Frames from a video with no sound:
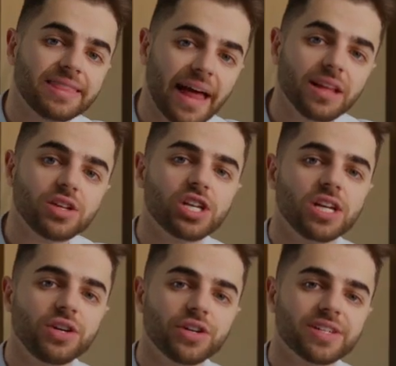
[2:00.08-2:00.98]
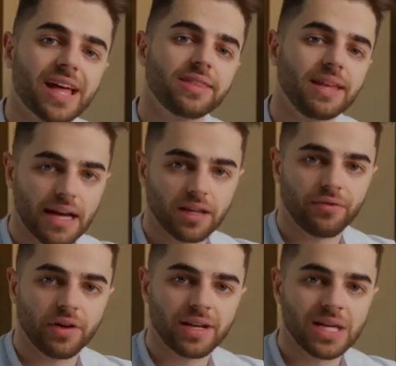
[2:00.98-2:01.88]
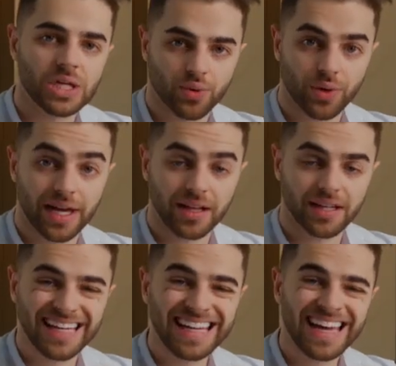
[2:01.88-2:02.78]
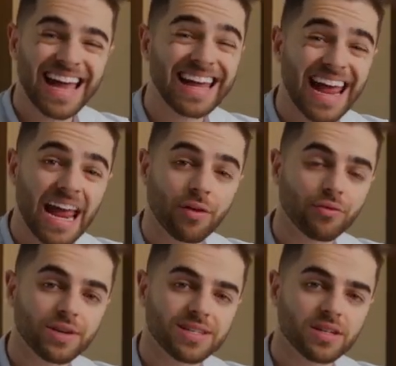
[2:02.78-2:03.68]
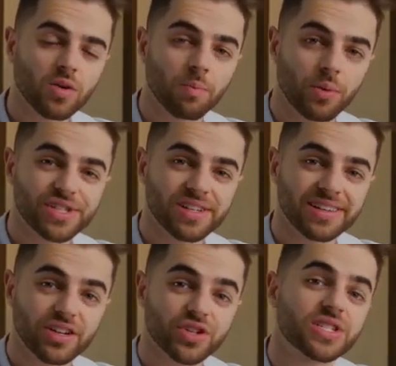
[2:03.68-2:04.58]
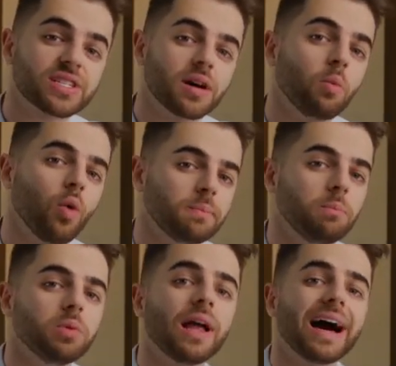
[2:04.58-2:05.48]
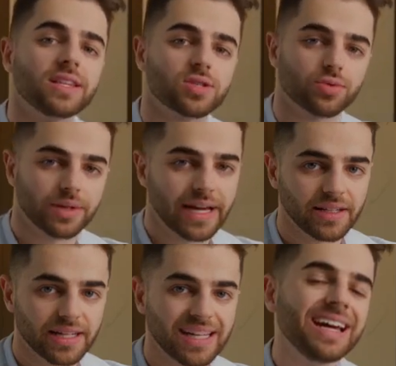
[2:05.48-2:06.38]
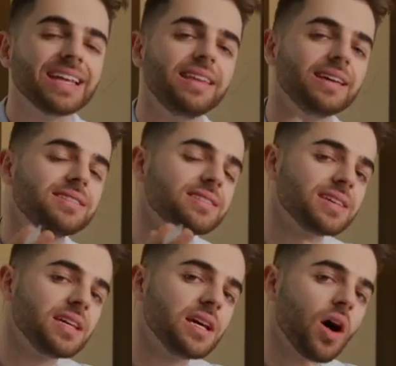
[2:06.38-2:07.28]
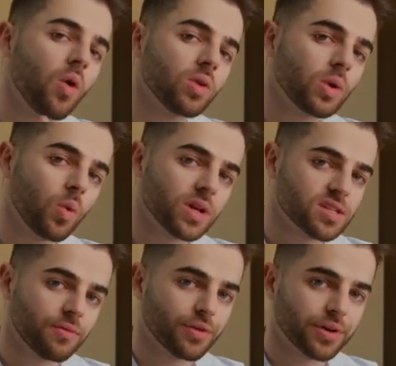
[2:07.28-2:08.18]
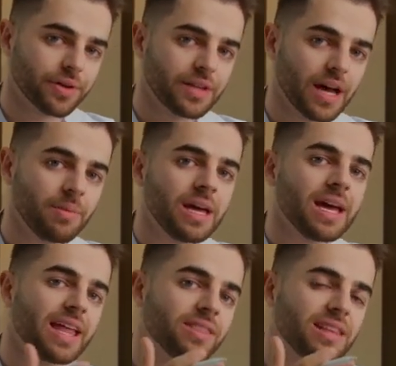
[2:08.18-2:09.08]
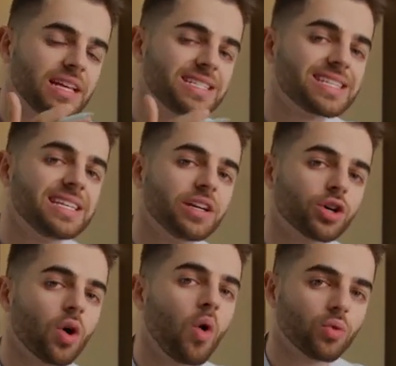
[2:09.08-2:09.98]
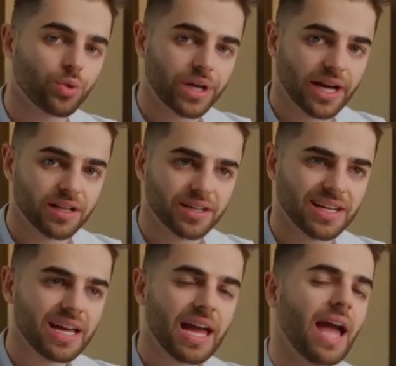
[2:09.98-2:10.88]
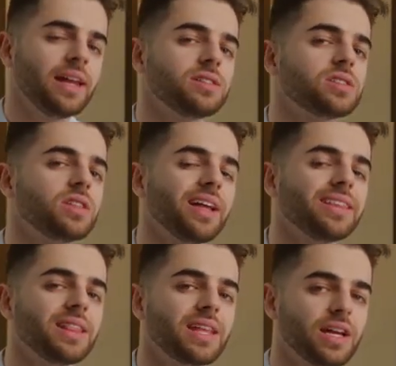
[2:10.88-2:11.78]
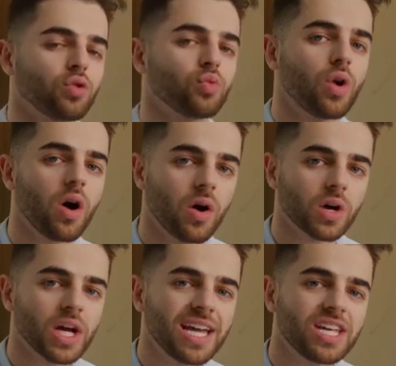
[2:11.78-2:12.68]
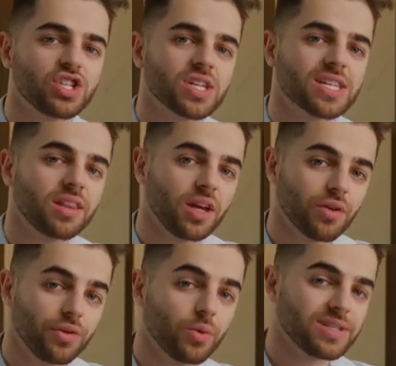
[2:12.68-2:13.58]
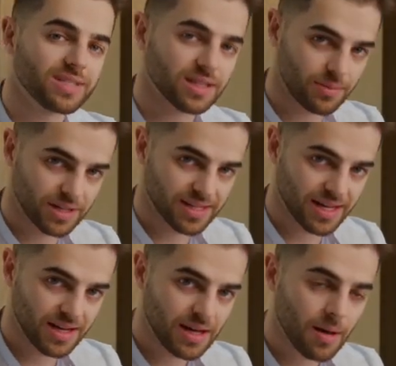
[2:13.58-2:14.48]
analogy here is that the elephant is reality, and every single person, they are somewhat blind to reality. They see only what's in front of them, and they see their own reality. And it's not that they are wrong, it's just that their view is limited.